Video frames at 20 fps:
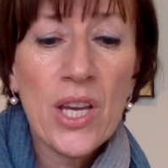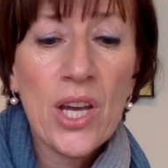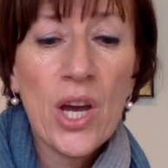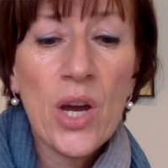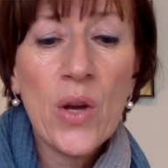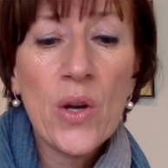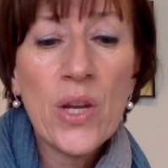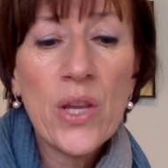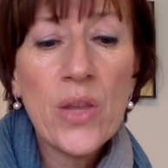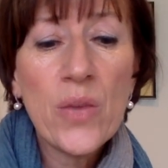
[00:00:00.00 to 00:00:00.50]

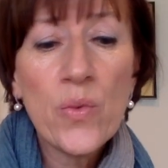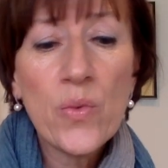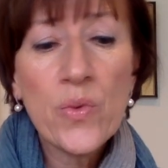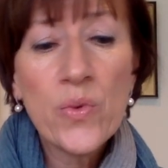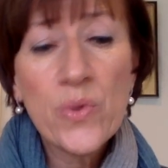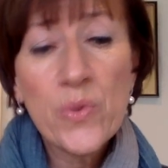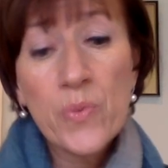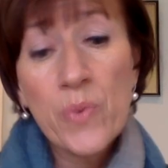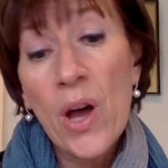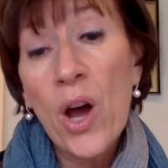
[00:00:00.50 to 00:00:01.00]

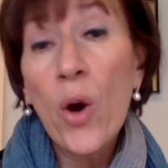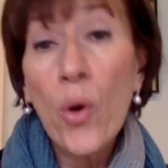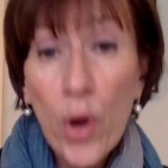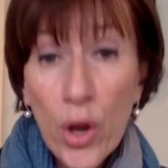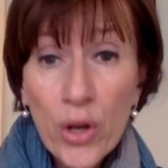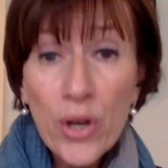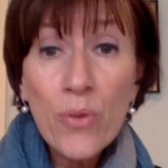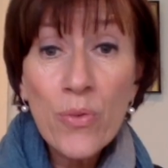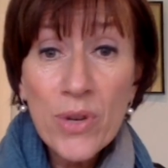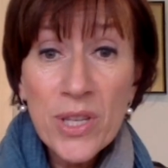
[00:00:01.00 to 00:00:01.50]
Our
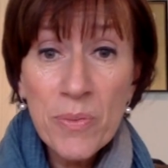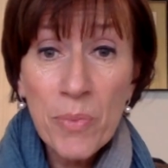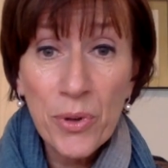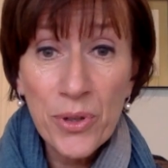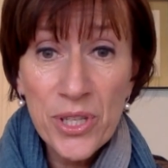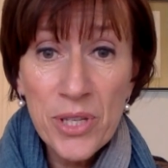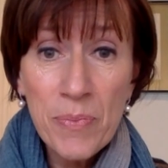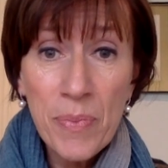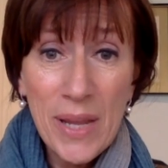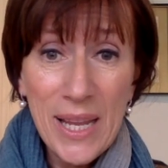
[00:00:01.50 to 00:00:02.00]
only
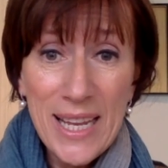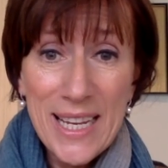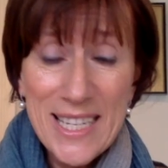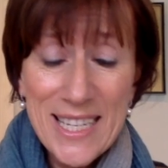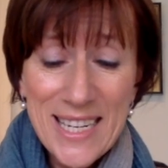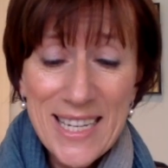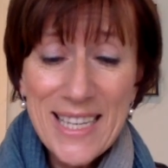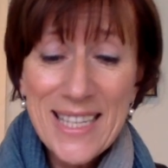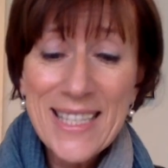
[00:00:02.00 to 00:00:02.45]
responsibility